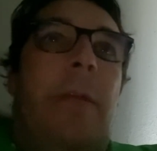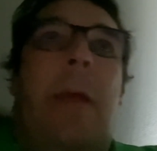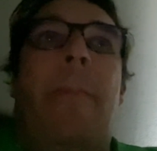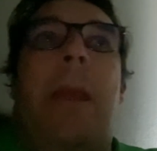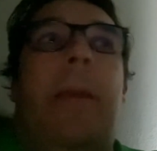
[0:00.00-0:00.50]

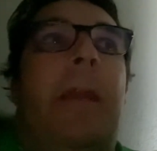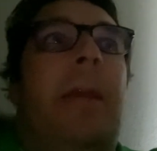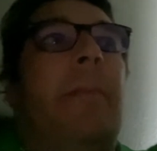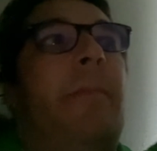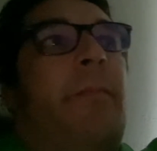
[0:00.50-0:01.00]
That
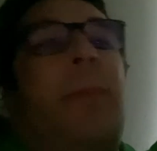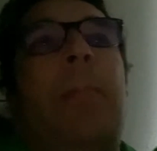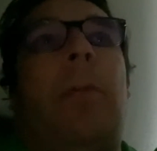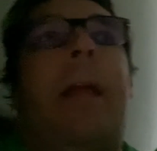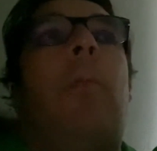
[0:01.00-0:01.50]
maybe
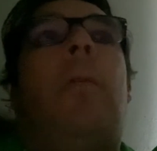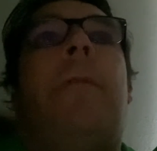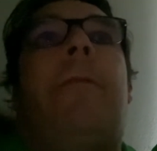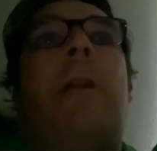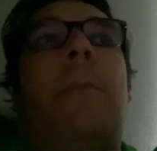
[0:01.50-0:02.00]
people that were
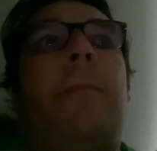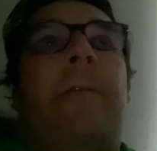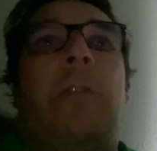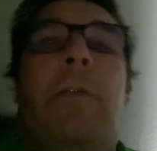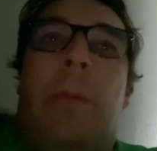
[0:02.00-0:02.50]
from
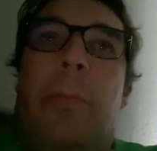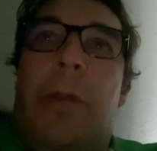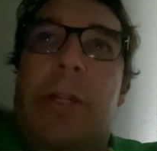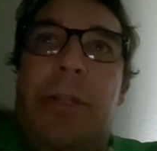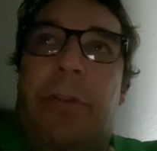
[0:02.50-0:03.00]
A View from a
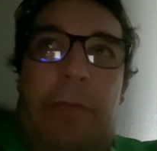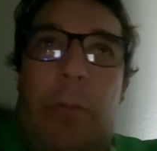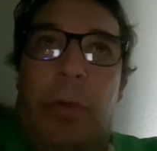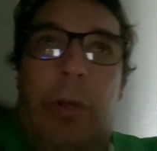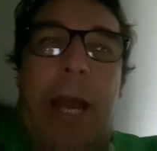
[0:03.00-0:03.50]
Bridge and stuff, that
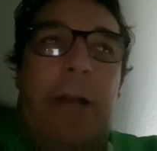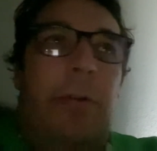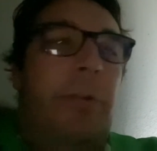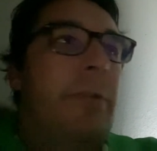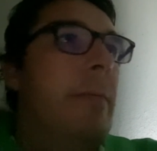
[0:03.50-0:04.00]
were good
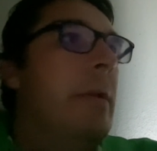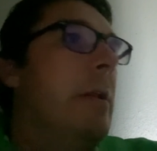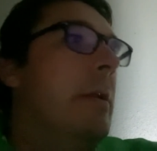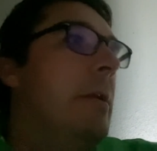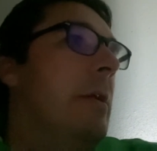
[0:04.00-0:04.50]
actors.
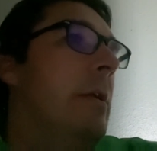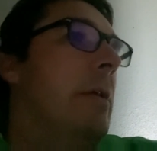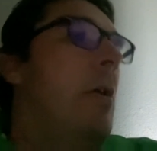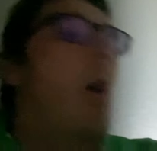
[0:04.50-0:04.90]
All